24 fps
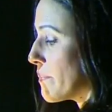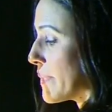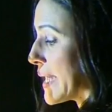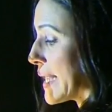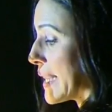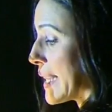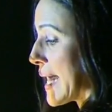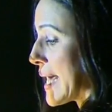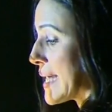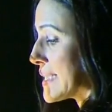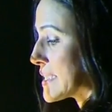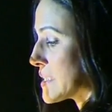
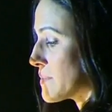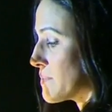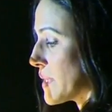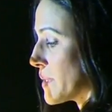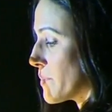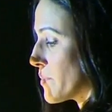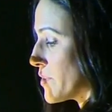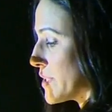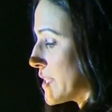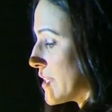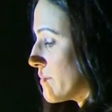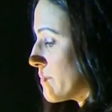My last
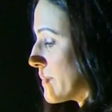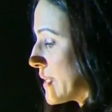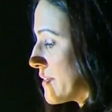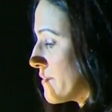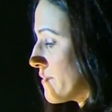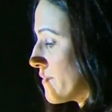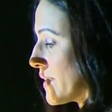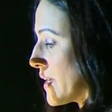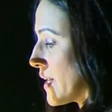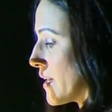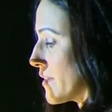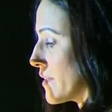memory of
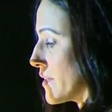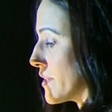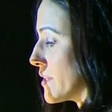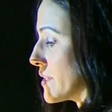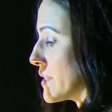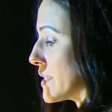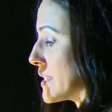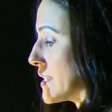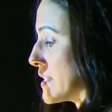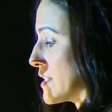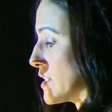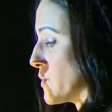my
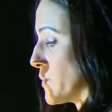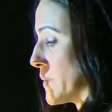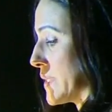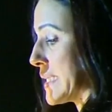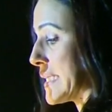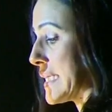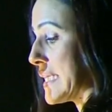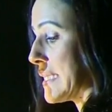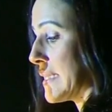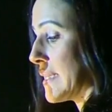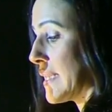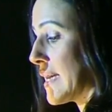father is
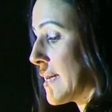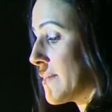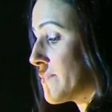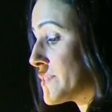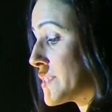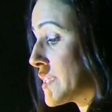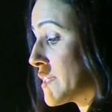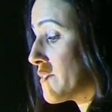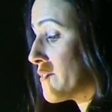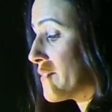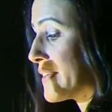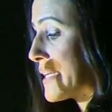when he
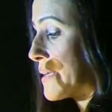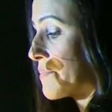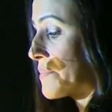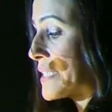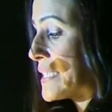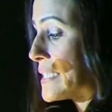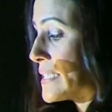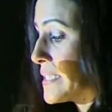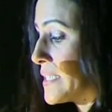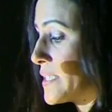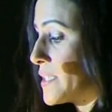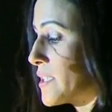left our
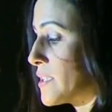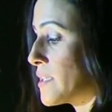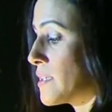family